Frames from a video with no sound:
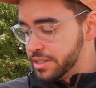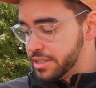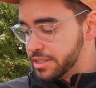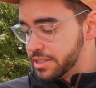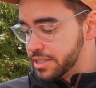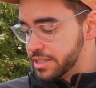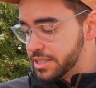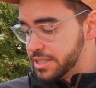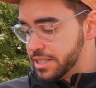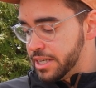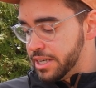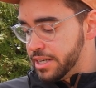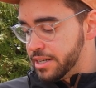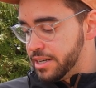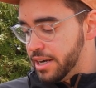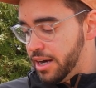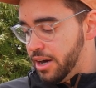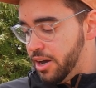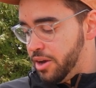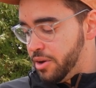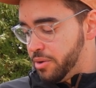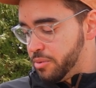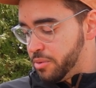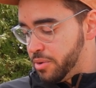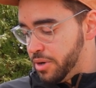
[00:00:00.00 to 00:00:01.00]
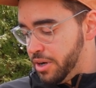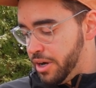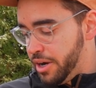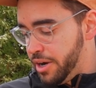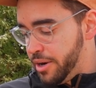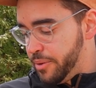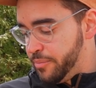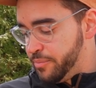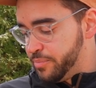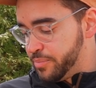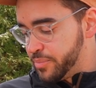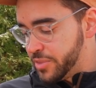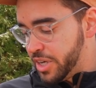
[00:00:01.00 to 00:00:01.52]
set all
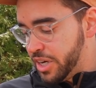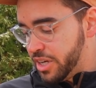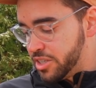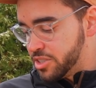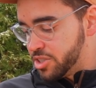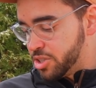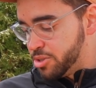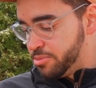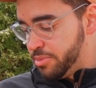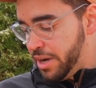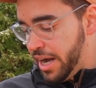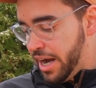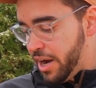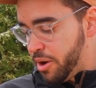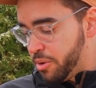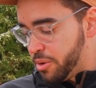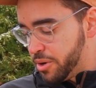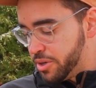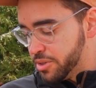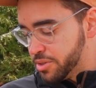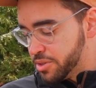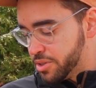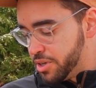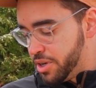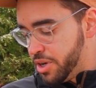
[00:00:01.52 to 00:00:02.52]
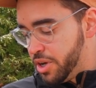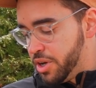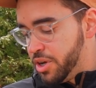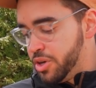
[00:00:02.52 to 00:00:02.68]
custom hours,